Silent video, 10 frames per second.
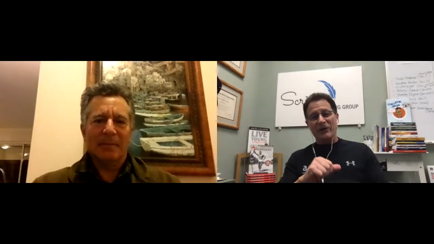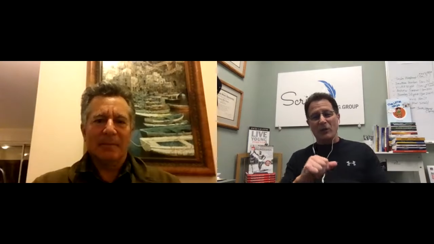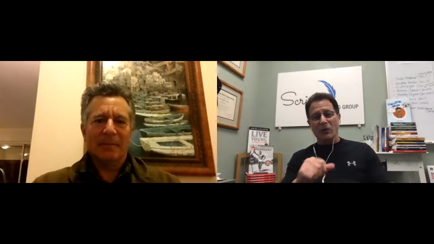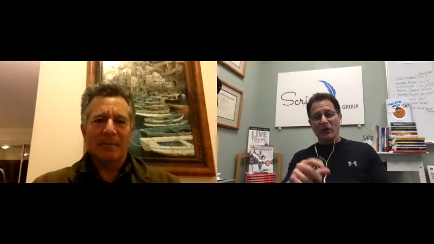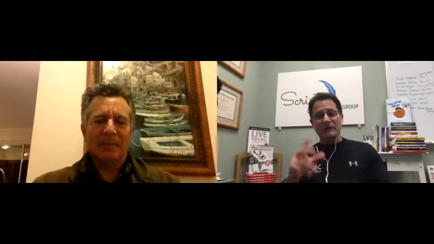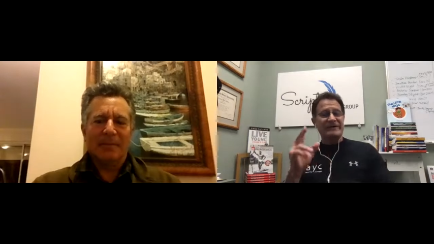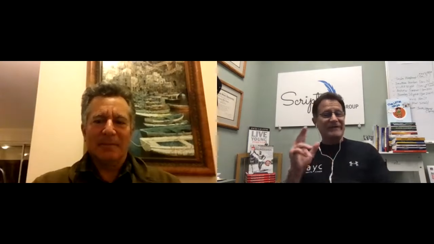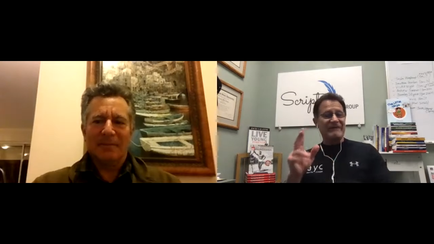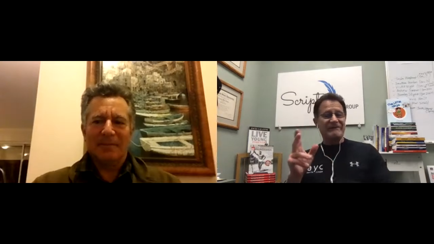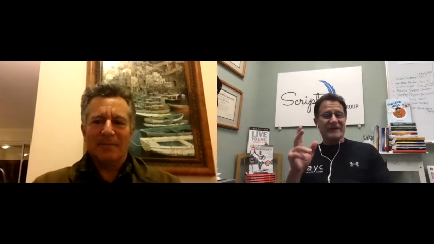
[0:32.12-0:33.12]
Speaker 1: the world
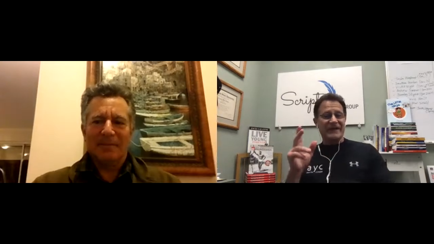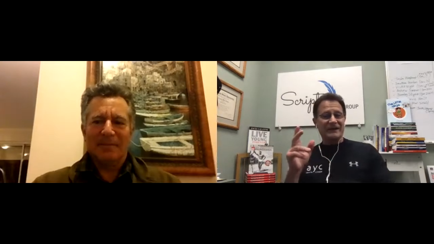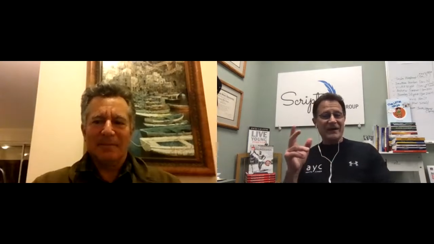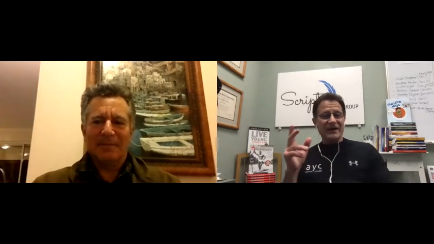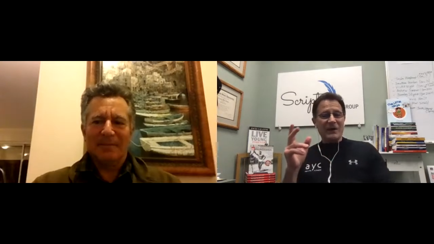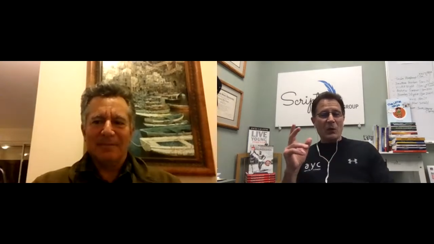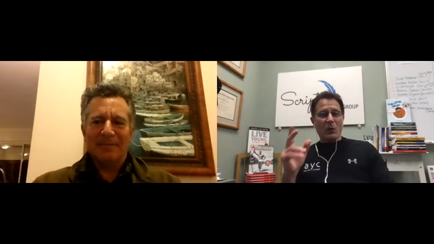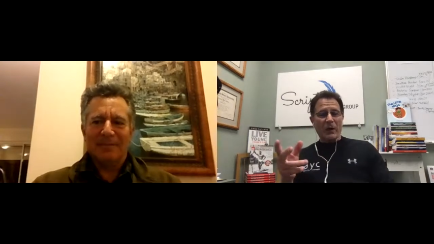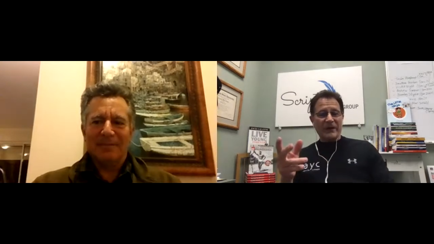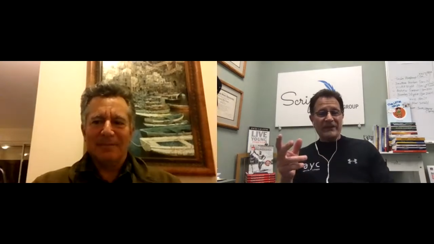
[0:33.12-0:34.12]
stay fit
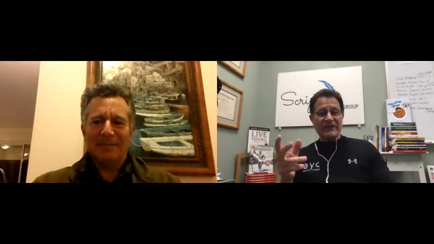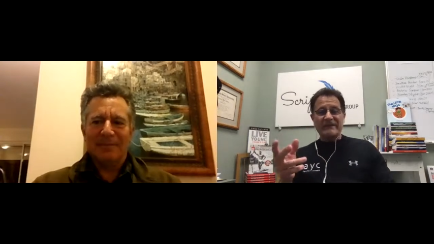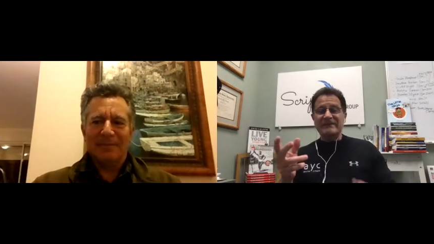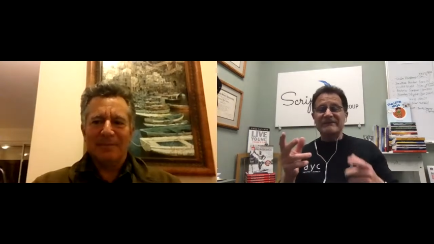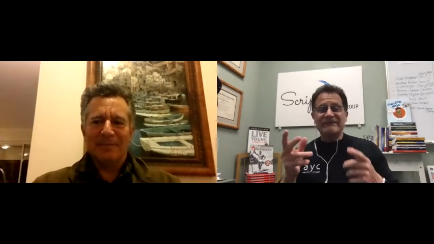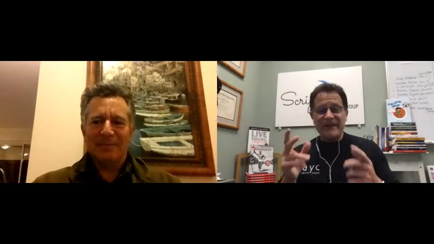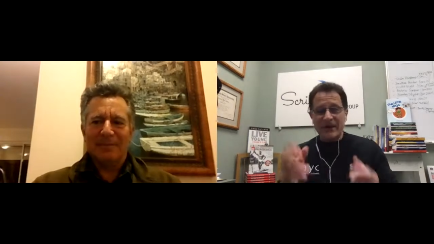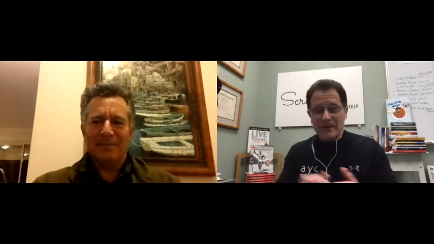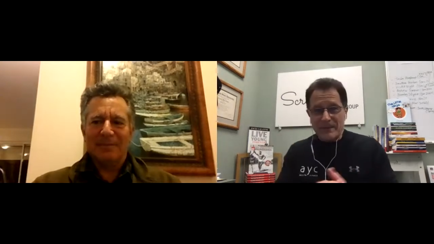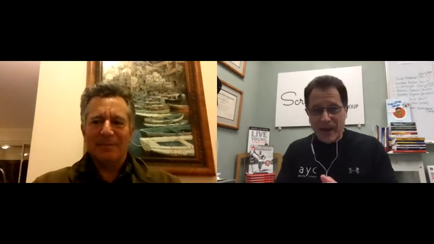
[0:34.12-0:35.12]
with his
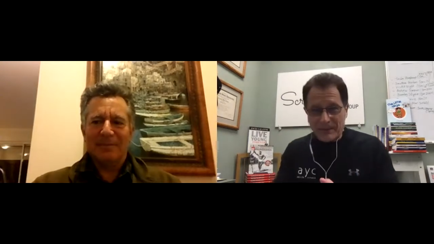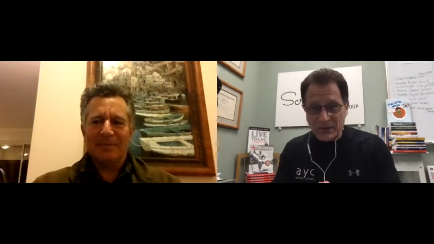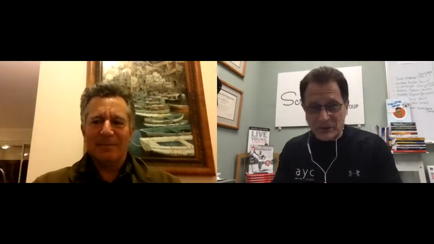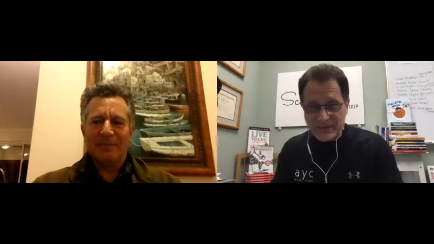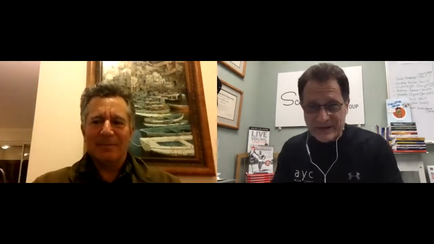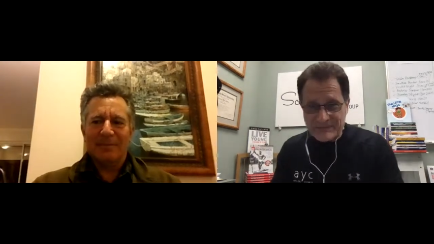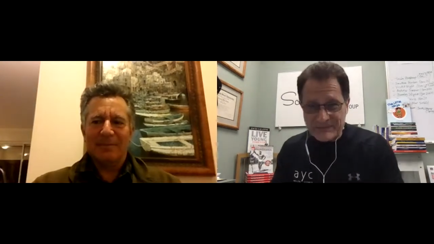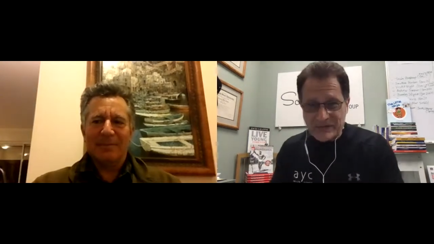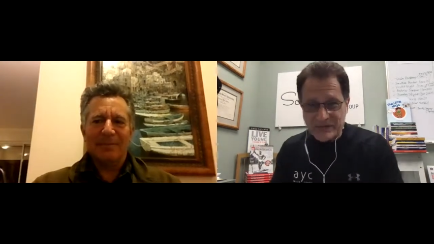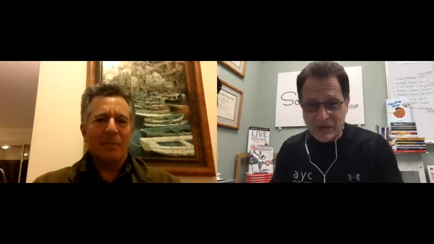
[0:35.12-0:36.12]
very popular TV
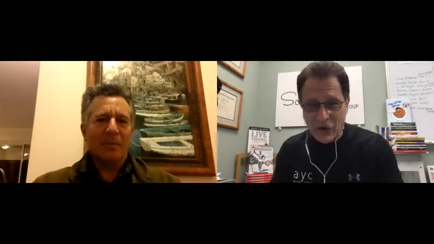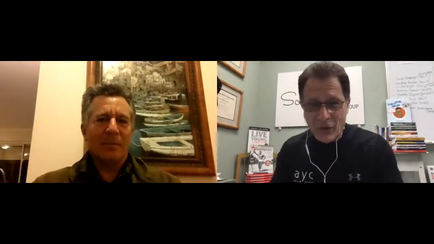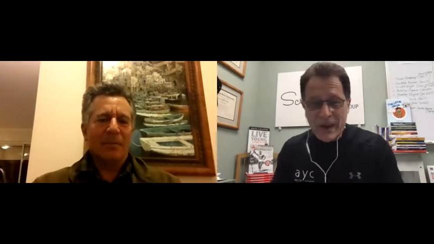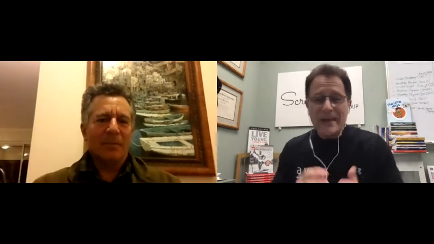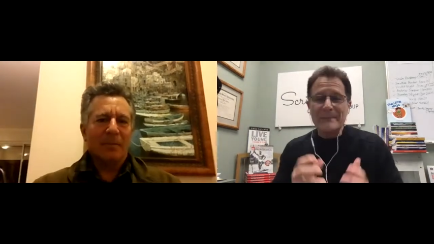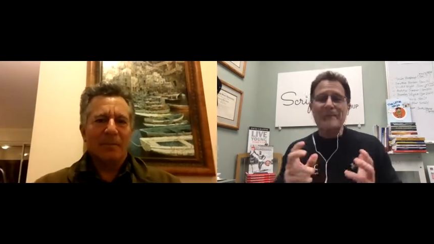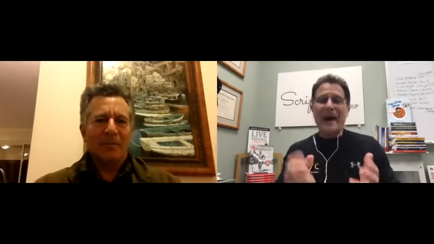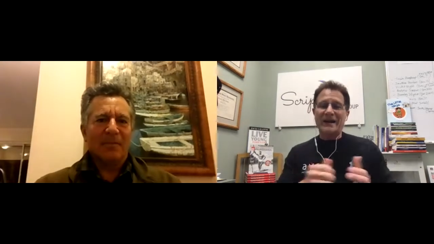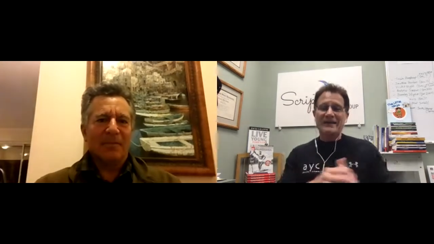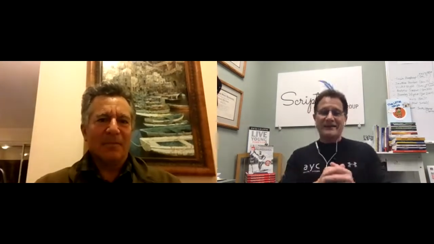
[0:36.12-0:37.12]
show,
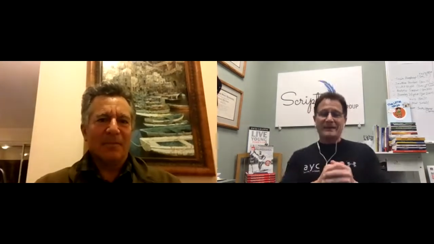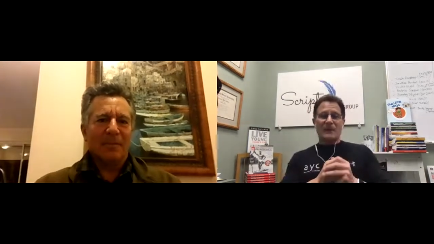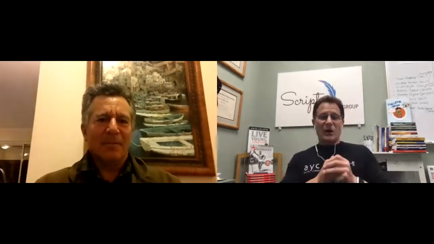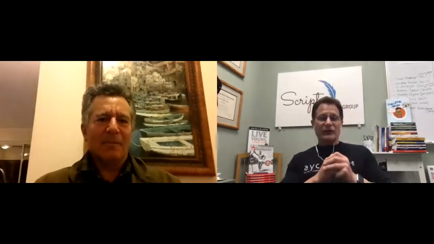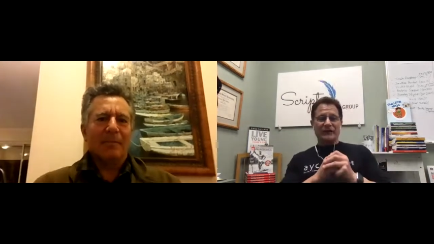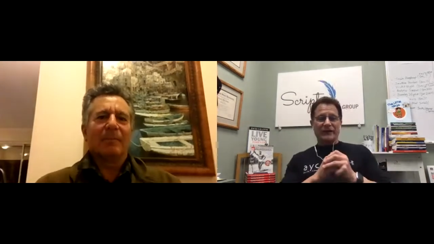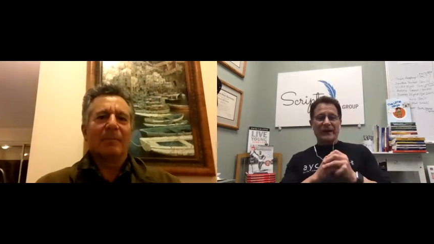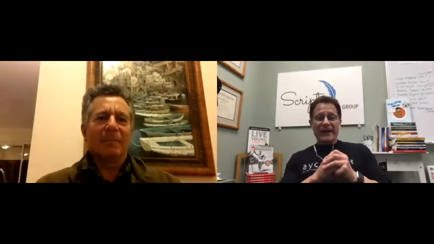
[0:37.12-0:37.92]
Bodies in Motion.